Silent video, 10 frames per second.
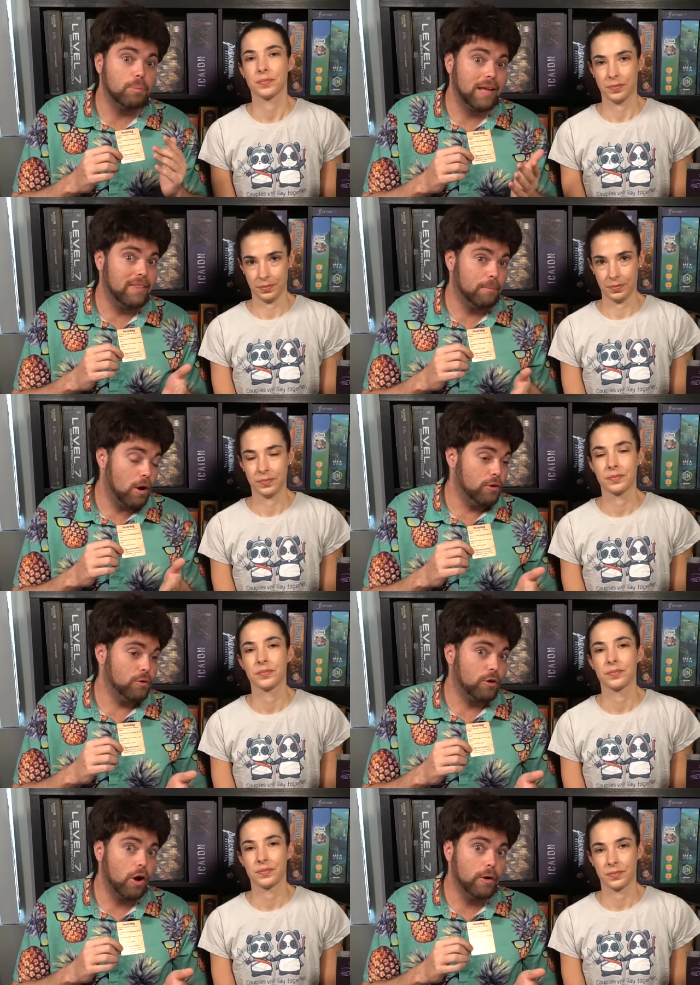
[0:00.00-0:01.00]
Speaker 1: you play them on
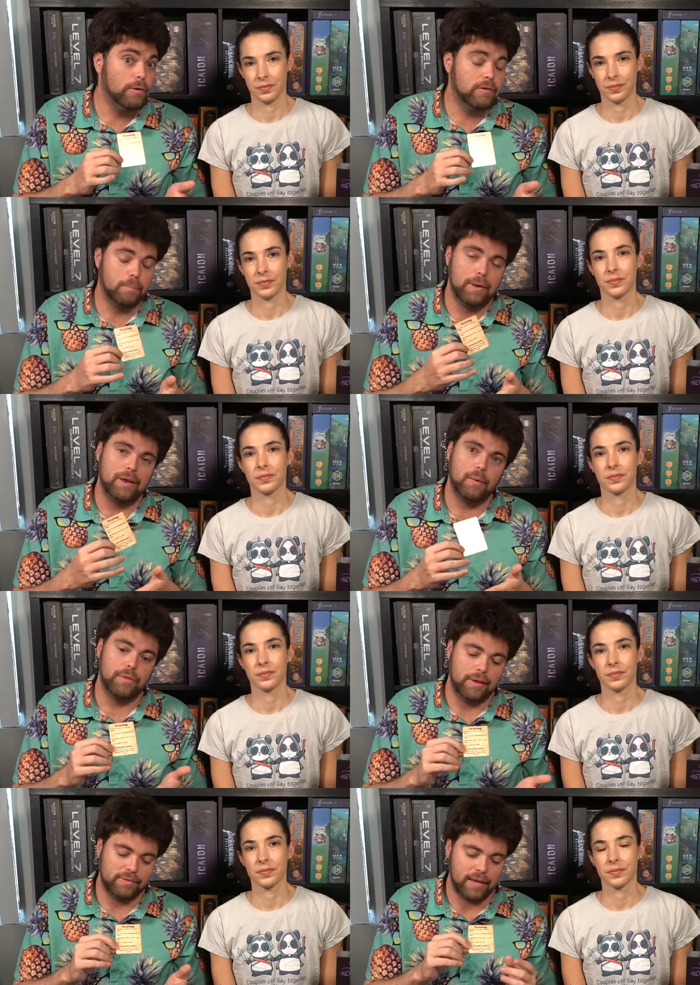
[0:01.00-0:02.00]
your cards, depending on what
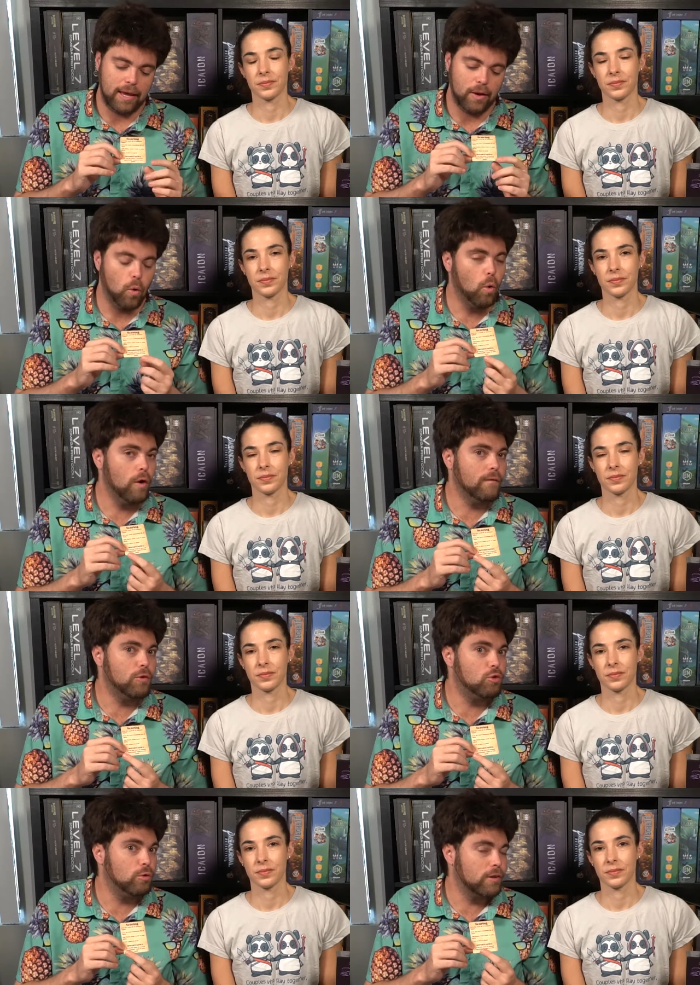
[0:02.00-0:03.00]
they say, or if
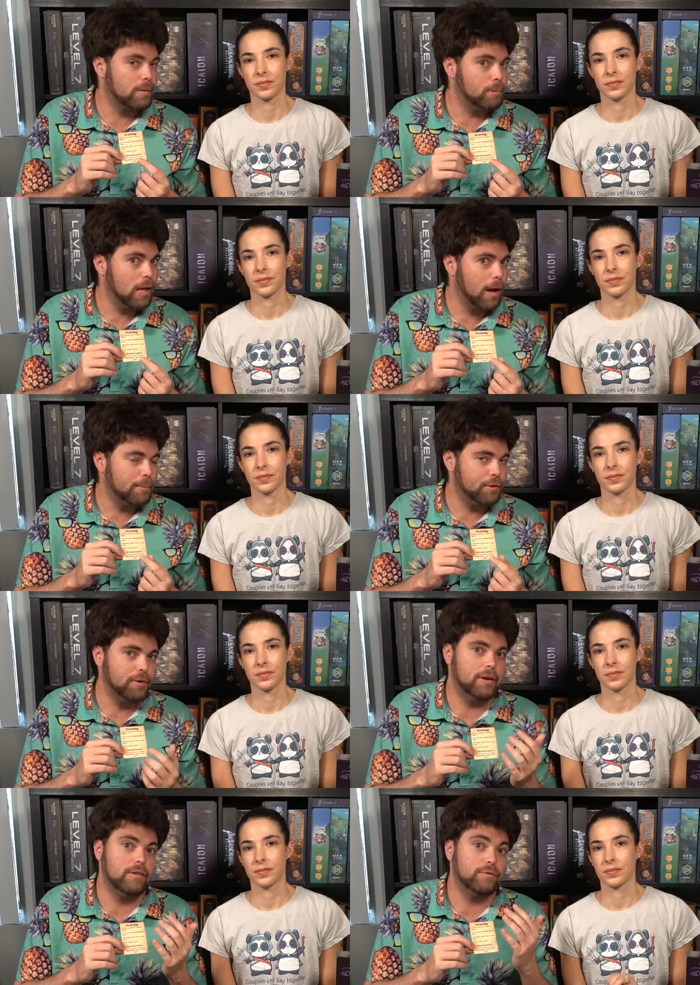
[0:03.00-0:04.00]
you choose not to play
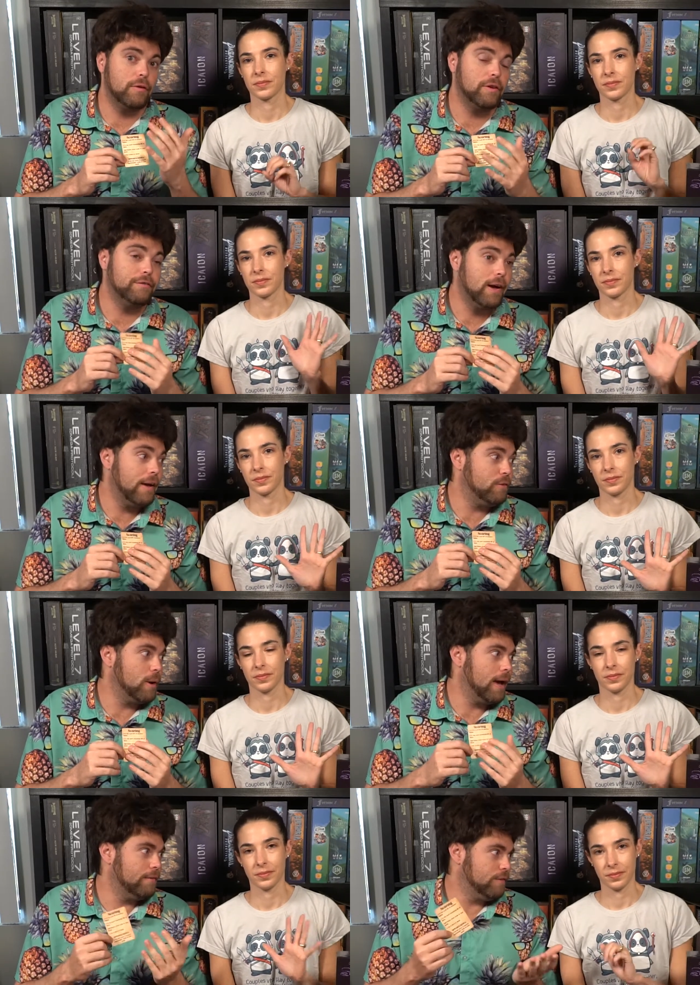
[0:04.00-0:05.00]
opportunities, for every five you
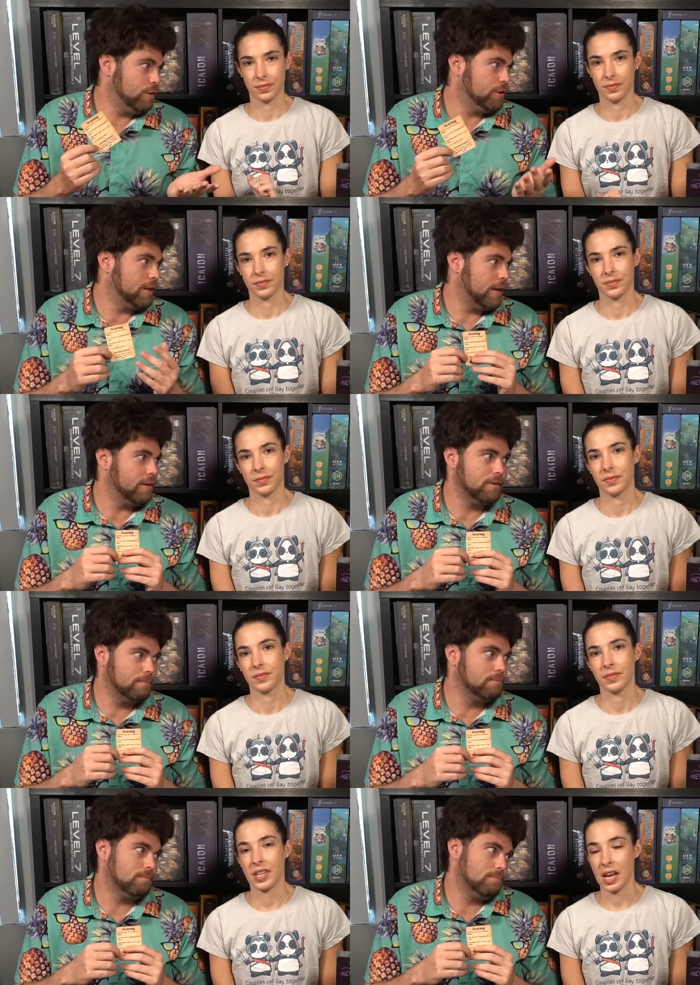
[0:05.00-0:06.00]
have, you're going to get
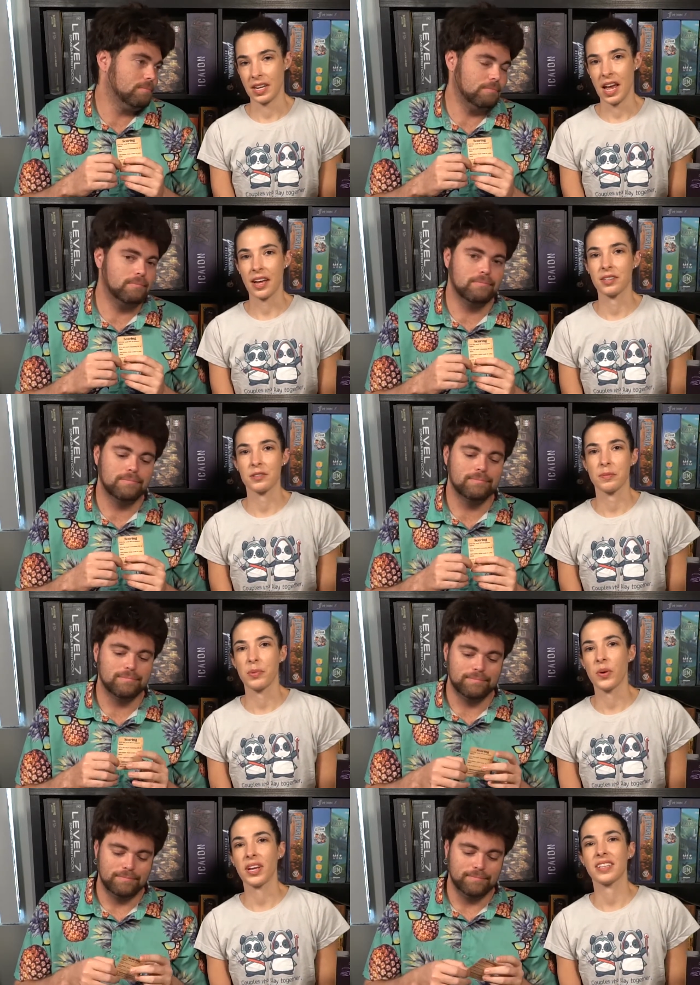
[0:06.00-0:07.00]
Speaker 2: ten extra
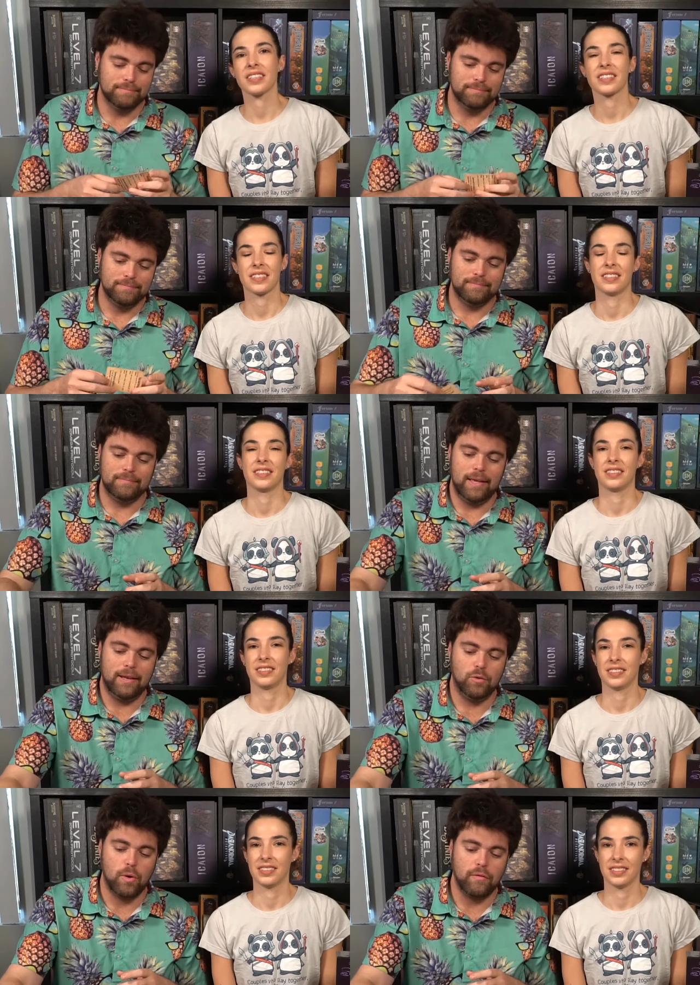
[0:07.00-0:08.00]
points.
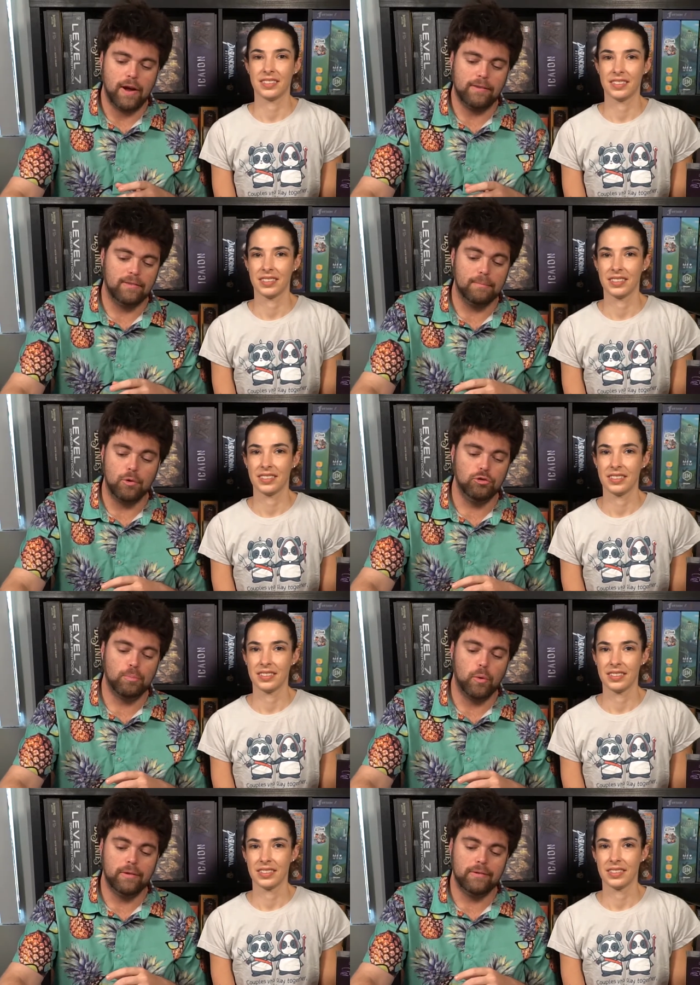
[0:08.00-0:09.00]
Speaker 1: And whoever has the
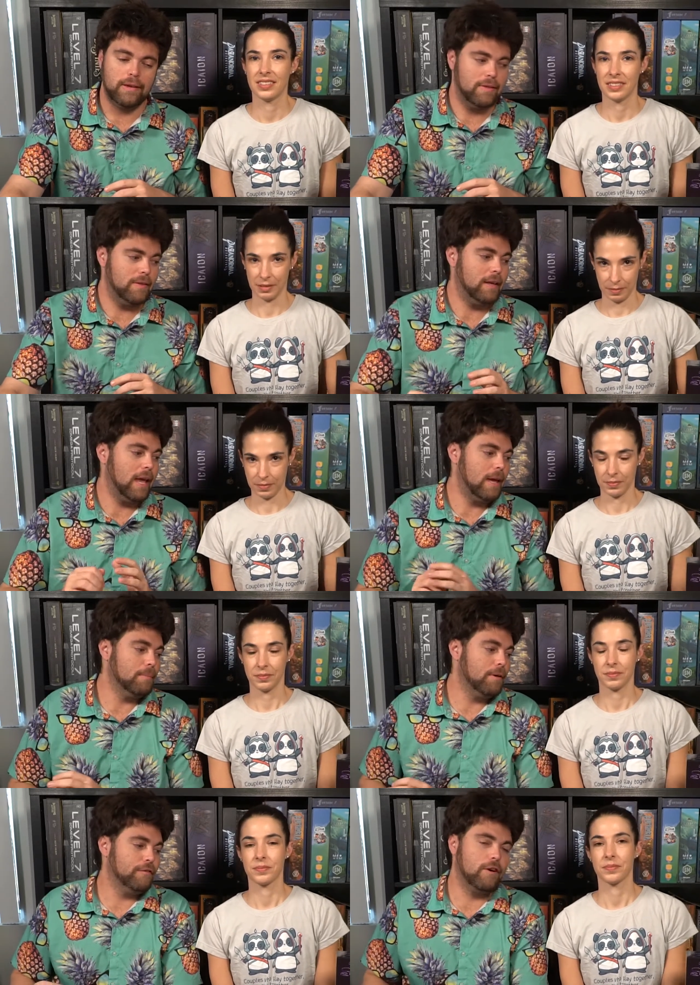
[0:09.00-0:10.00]
most points in the
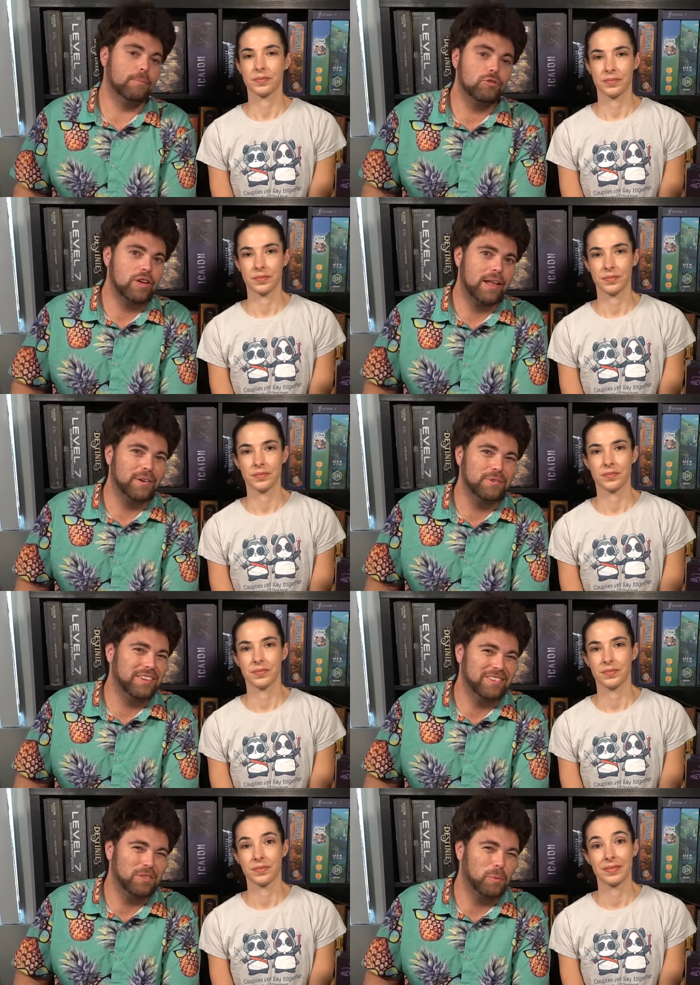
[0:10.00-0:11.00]
game From the Shadows
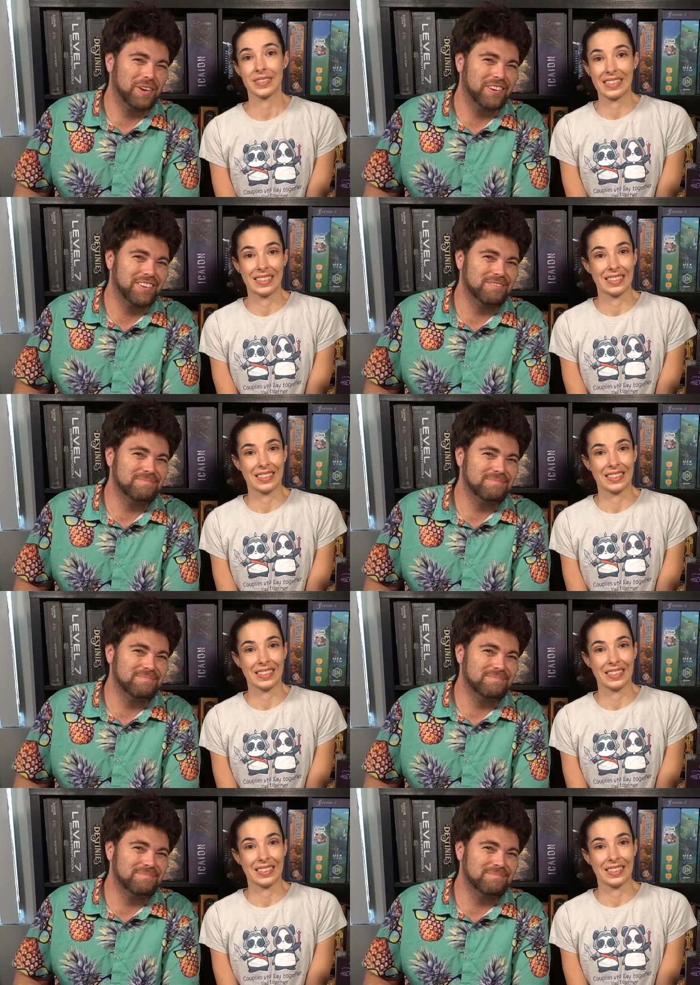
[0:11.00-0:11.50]
is the winner.